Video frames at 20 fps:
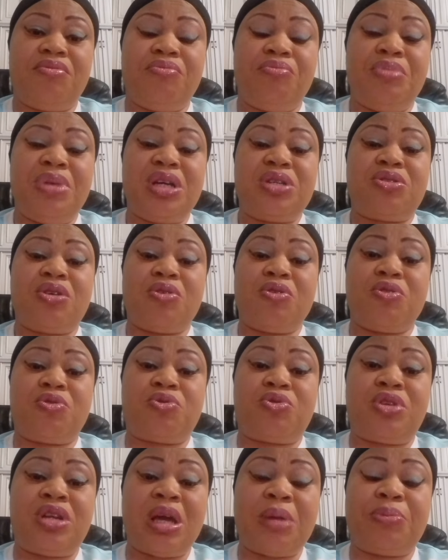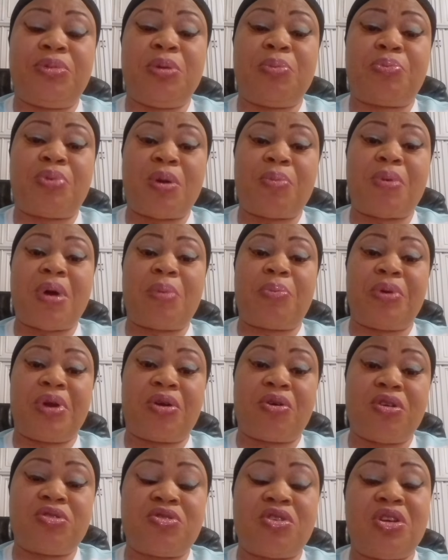make sure you take the proper
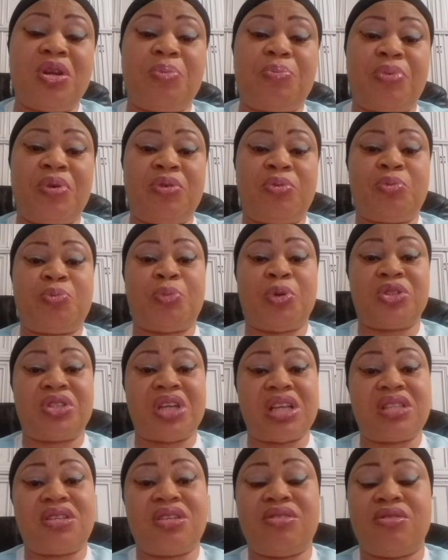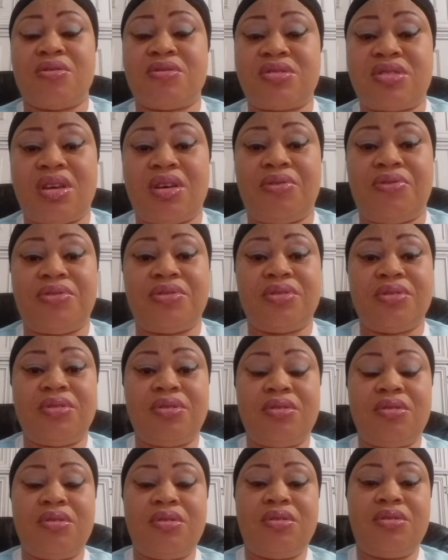precaution in protecting yourself
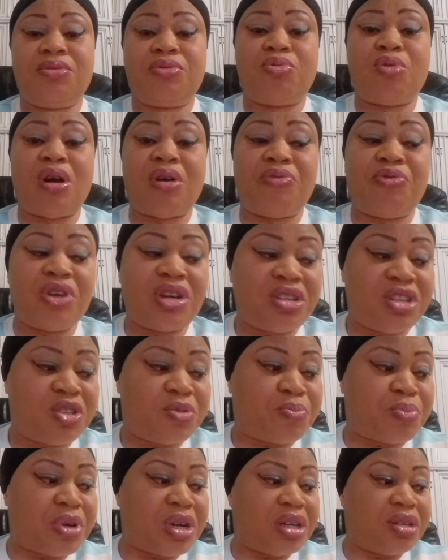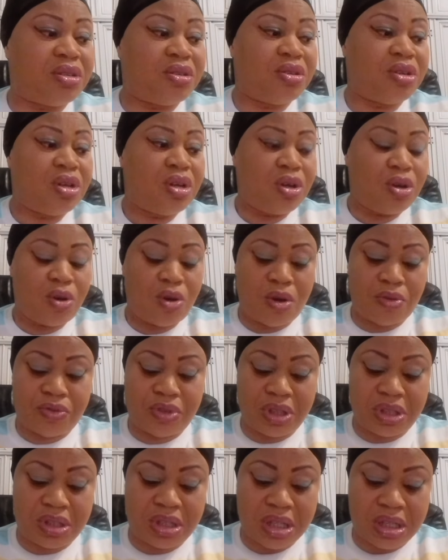to avoid the spread of
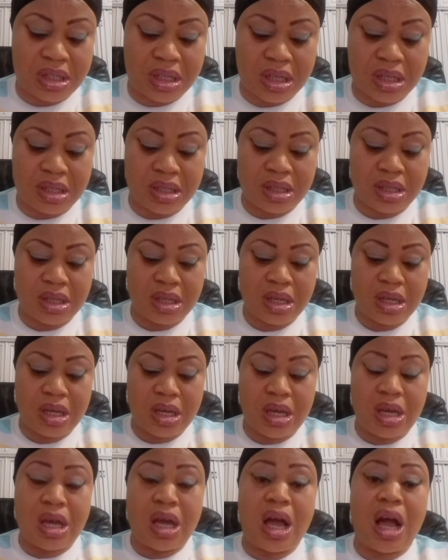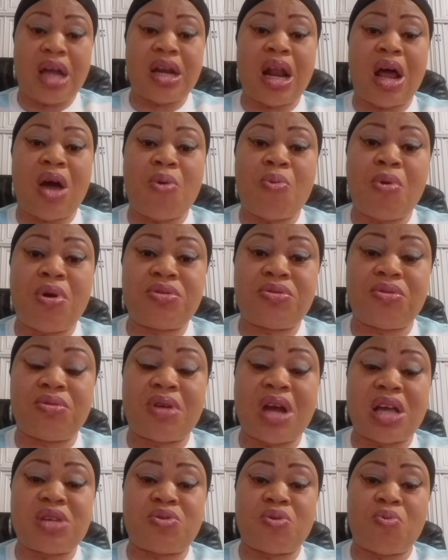this disease. And I want you
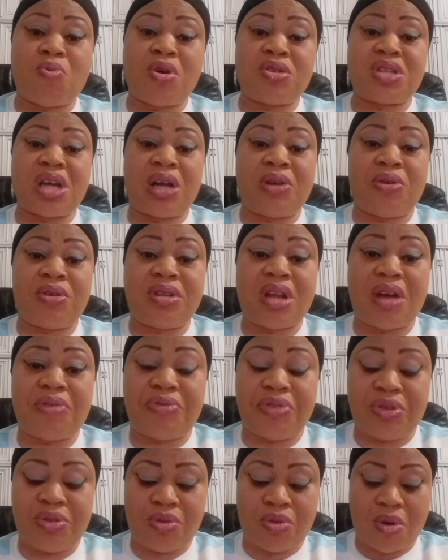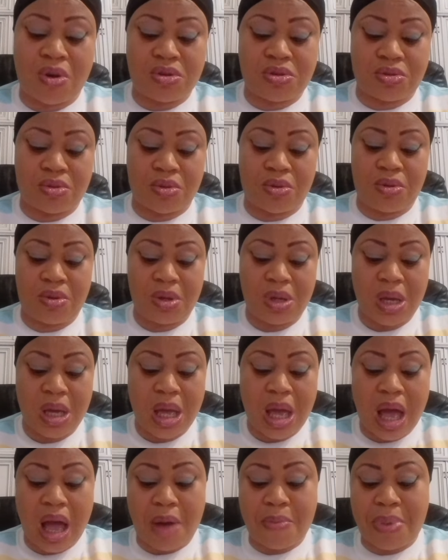guys to watch another video also
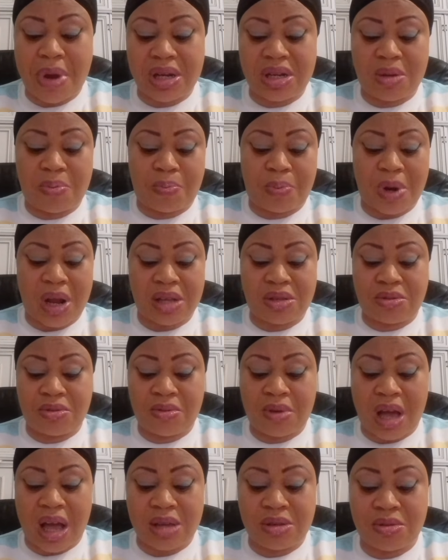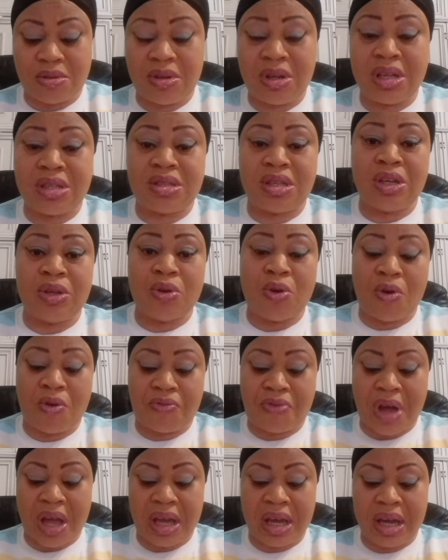about the plateau isolating
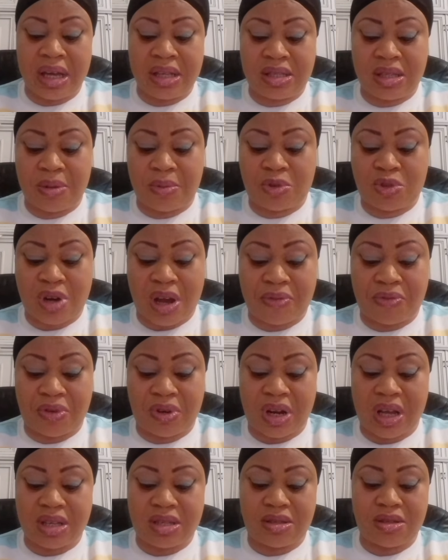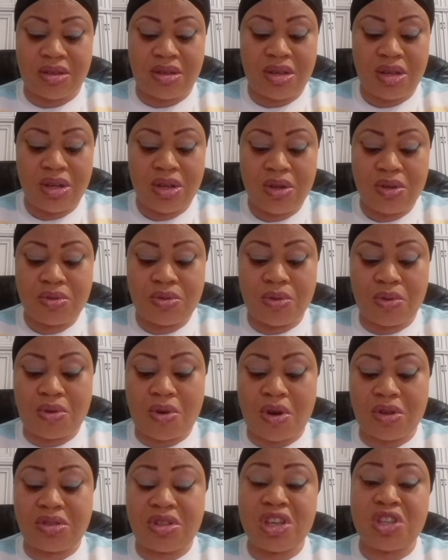over 80 travelers to
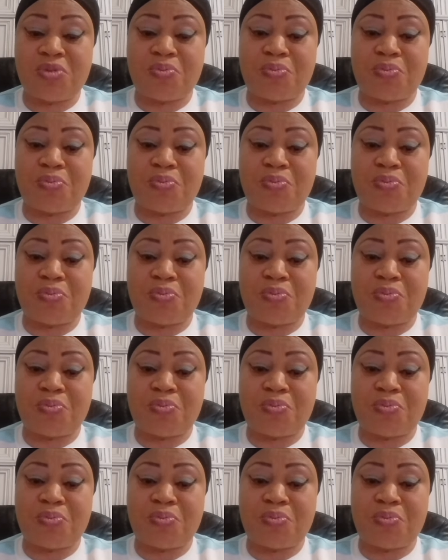cut the